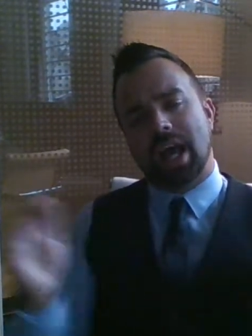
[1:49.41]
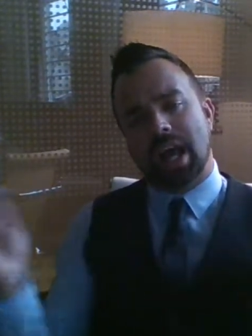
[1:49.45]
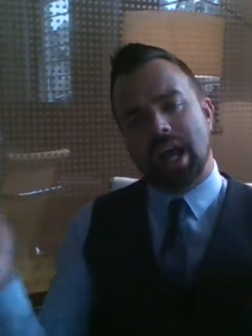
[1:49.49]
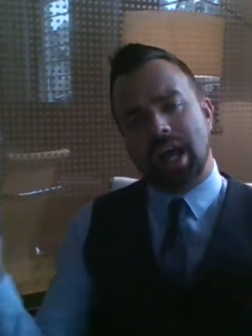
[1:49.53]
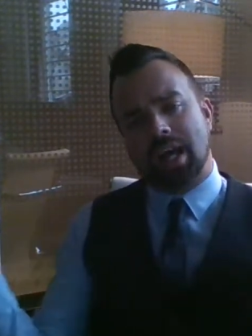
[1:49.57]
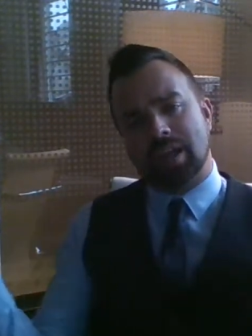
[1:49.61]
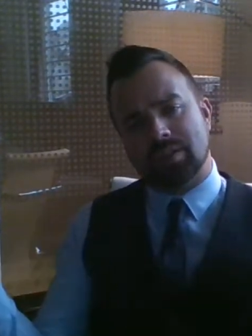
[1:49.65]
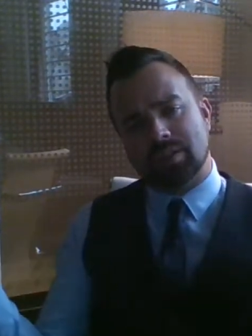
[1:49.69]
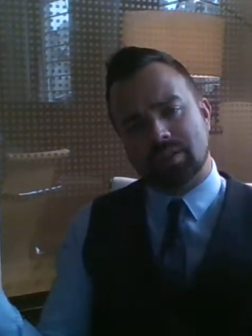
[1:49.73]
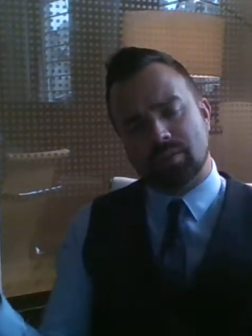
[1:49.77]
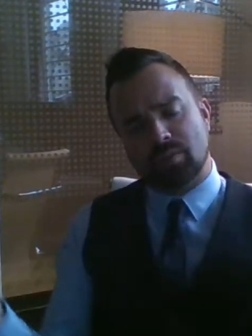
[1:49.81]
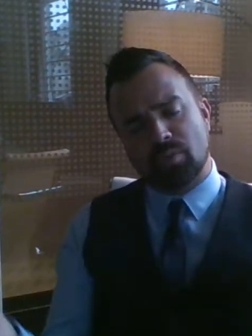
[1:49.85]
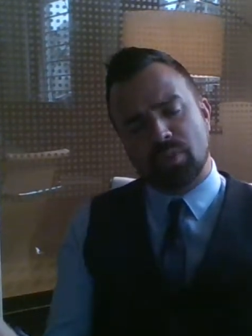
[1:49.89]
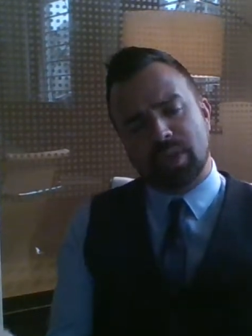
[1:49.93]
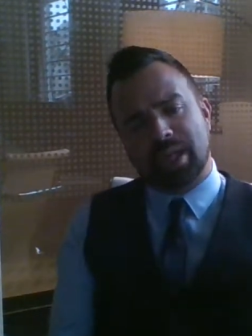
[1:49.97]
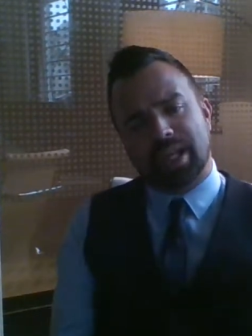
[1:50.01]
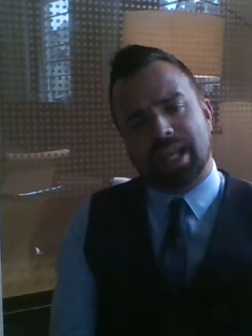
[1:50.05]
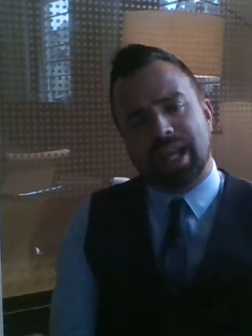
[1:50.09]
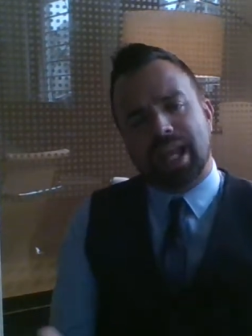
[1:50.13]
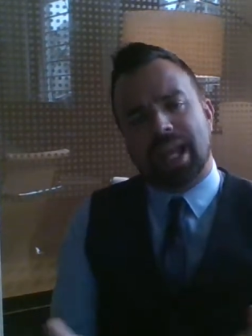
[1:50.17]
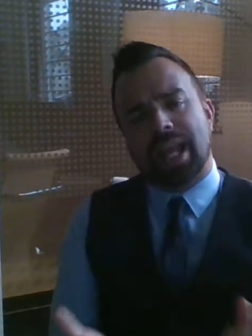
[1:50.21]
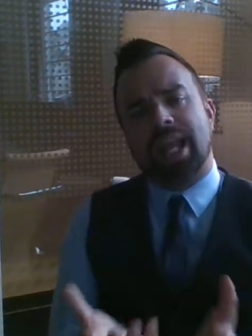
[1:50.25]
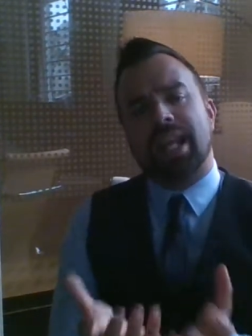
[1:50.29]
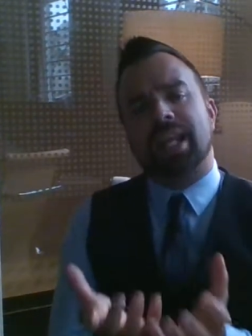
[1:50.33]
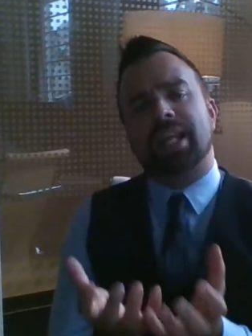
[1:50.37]
and we
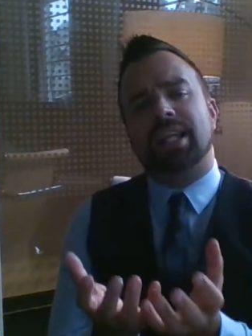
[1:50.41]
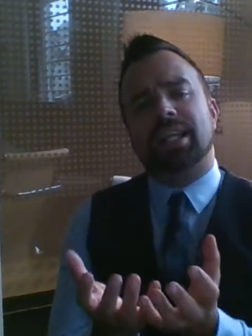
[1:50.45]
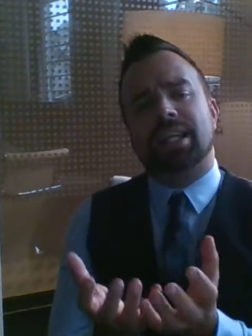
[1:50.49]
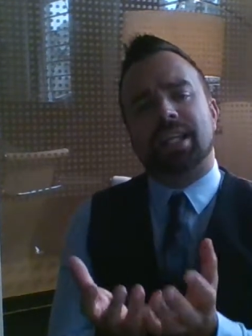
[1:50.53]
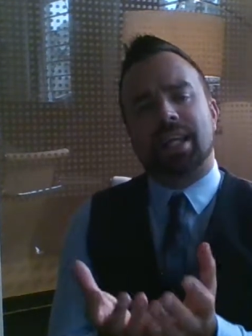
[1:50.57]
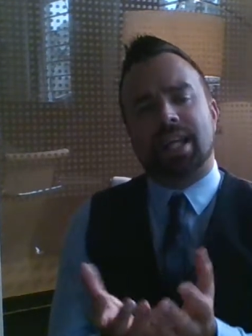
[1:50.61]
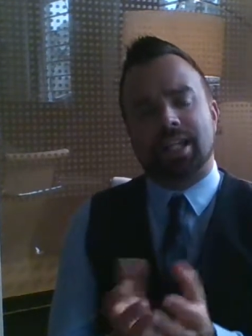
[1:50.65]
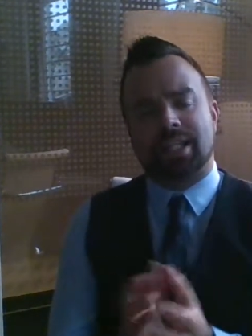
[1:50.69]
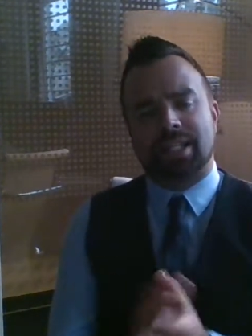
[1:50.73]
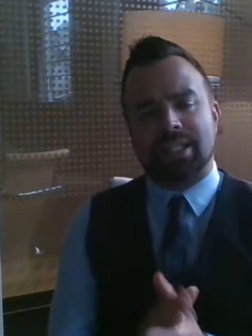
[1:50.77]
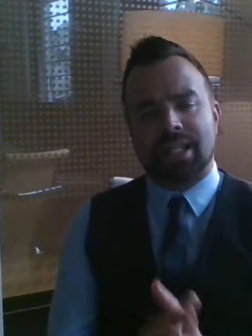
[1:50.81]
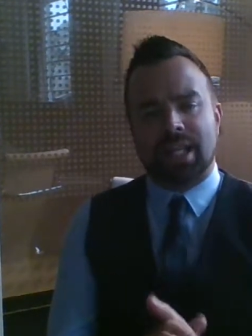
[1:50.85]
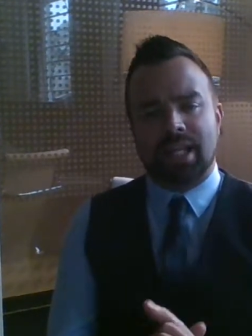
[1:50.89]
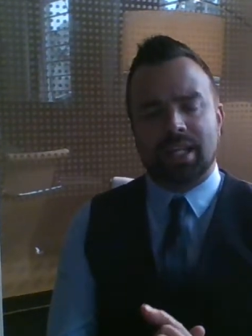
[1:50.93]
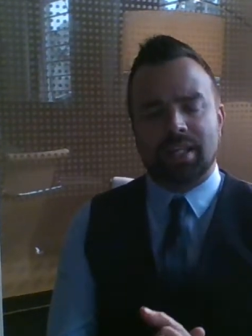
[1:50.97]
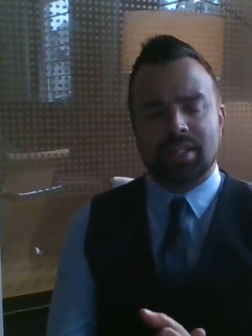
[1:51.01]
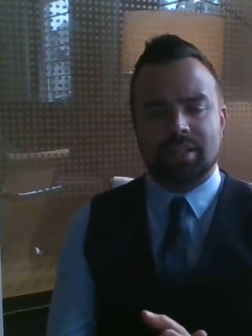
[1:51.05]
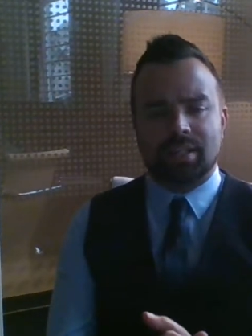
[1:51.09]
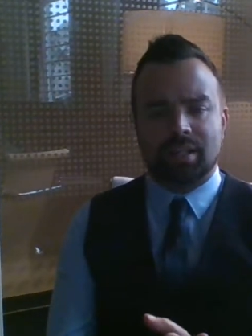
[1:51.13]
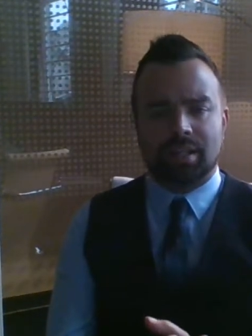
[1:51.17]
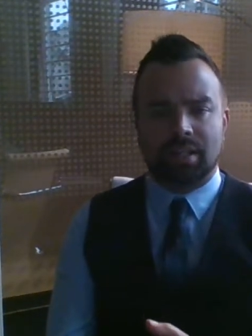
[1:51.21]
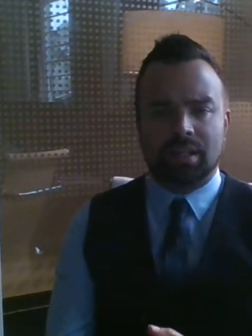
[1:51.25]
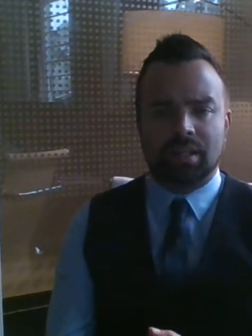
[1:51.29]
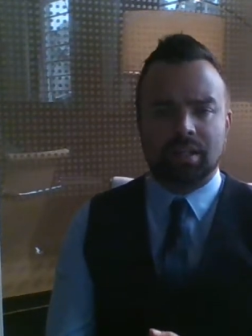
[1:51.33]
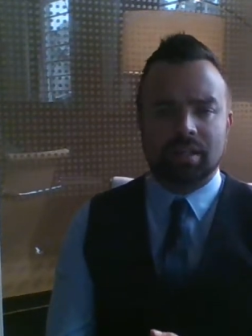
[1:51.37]
collate that
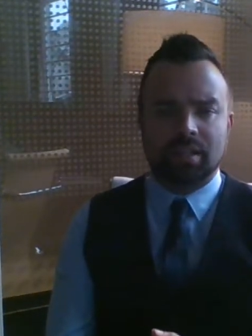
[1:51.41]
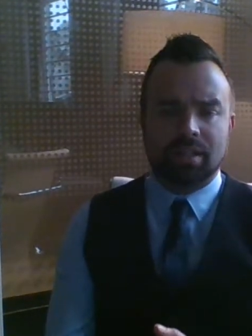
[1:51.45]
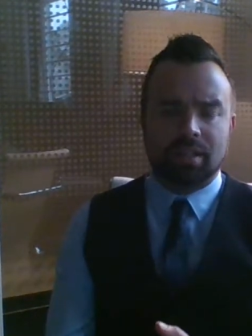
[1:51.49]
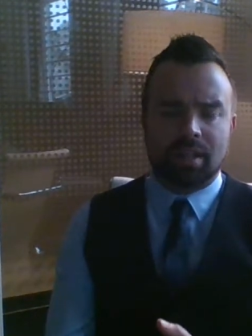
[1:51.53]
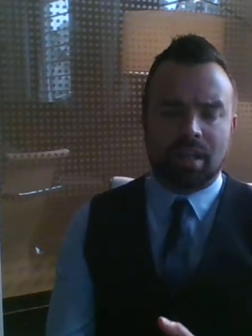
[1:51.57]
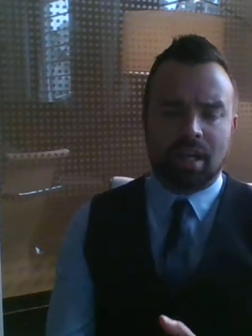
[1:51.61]
data